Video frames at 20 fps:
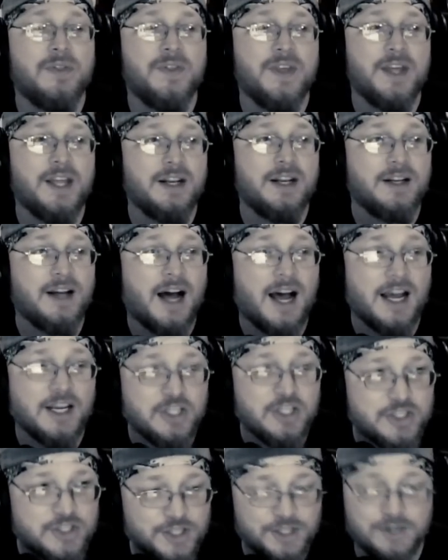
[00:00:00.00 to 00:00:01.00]
That I
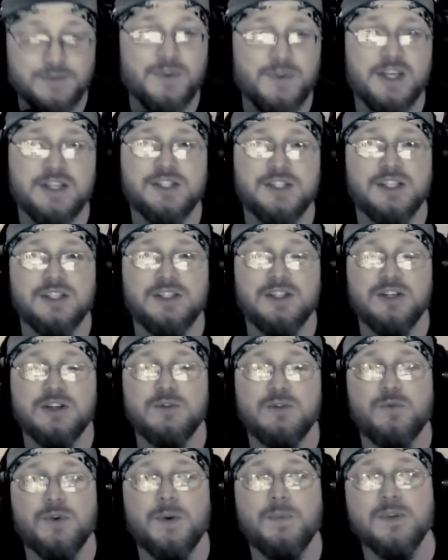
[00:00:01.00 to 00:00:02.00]
should have listened to
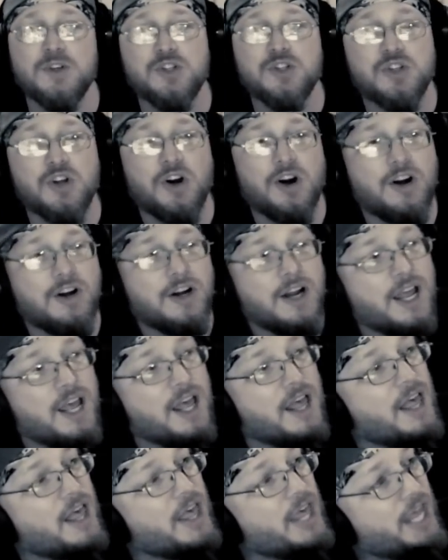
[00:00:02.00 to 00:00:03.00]
you from the start,
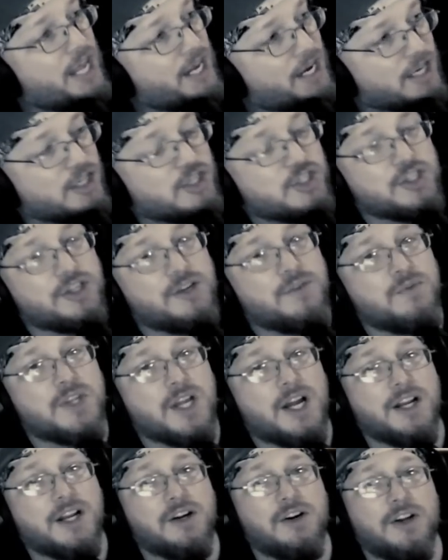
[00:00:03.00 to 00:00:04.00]
and I should have
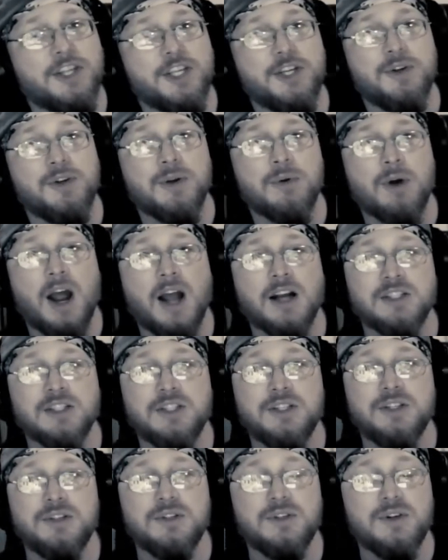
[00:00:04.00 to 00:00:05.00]
done it on UNIRock
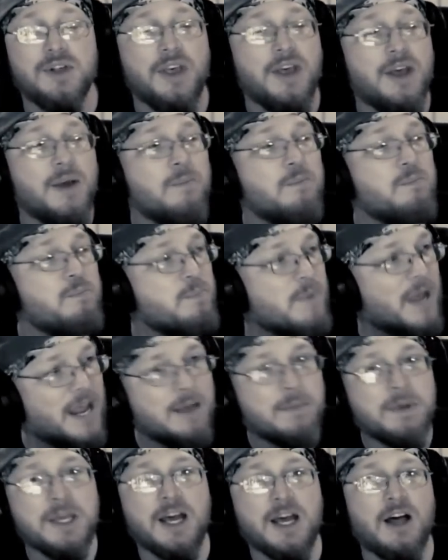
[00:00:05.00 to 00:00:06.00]
too.
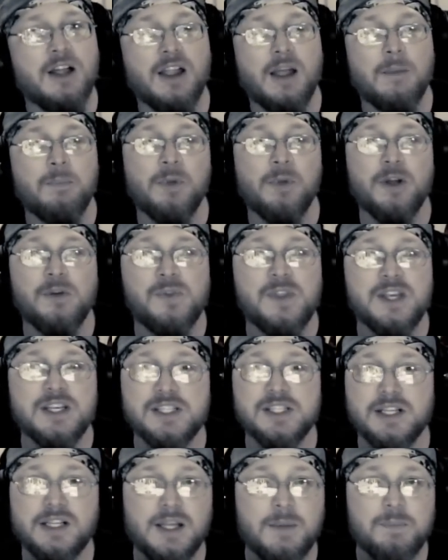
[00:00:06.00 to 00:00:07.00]
Maybe I'll upload
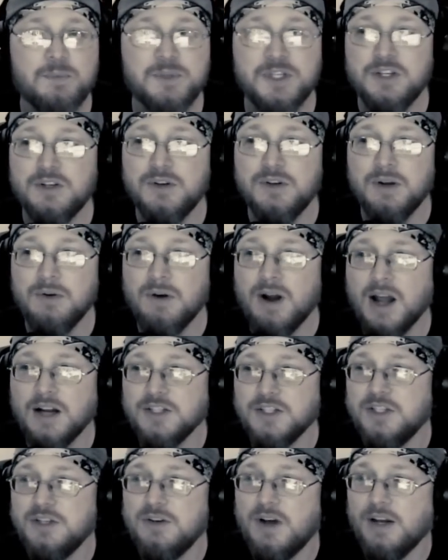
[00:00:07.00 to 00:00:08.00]
this clip to
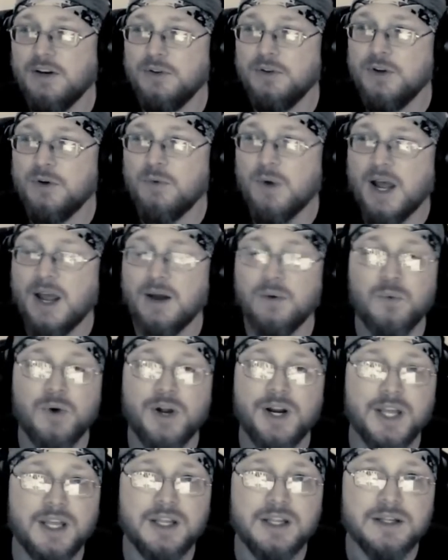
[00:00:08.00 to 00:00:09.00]
UNIRock too. I don't know why I
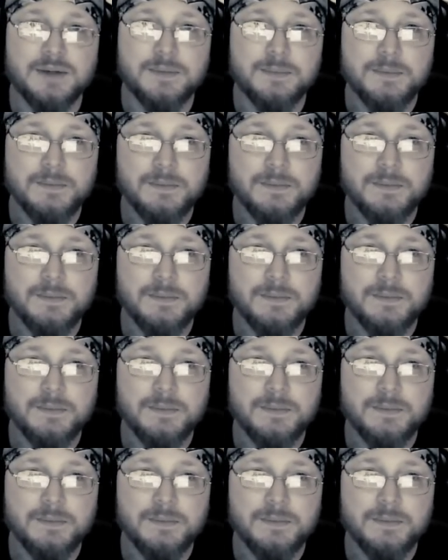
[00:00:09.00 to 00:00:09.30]
wouldn't.